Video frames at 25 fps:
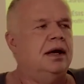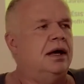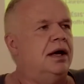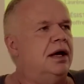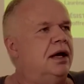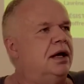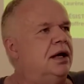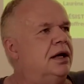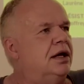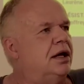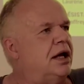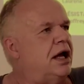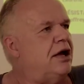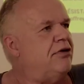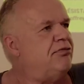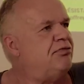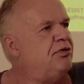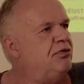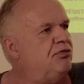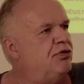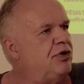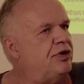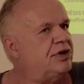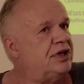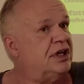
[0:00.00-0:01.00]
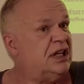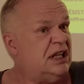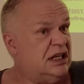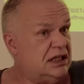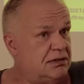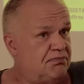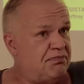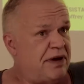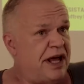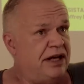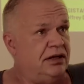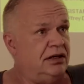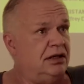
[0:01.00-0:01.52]
I've been working
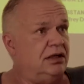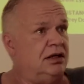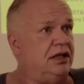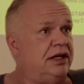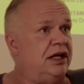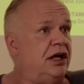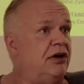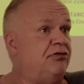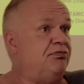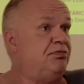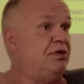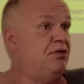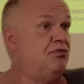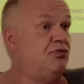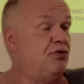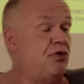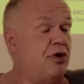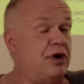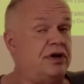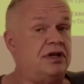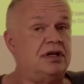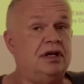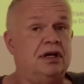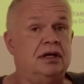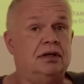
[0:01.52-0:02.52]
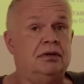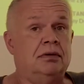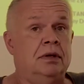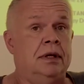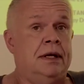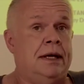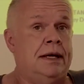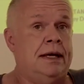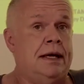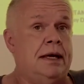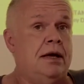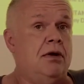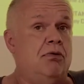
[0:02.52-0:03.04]
independently, I've been working
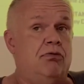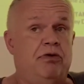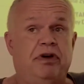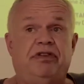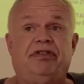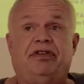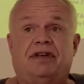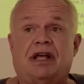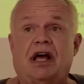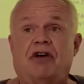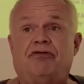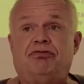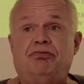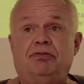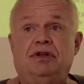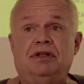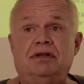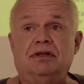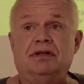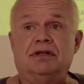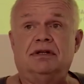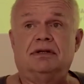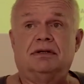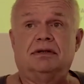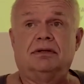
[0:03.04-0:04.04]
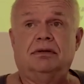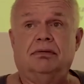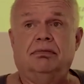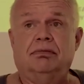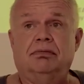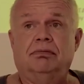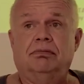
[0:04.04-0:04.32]
with governments.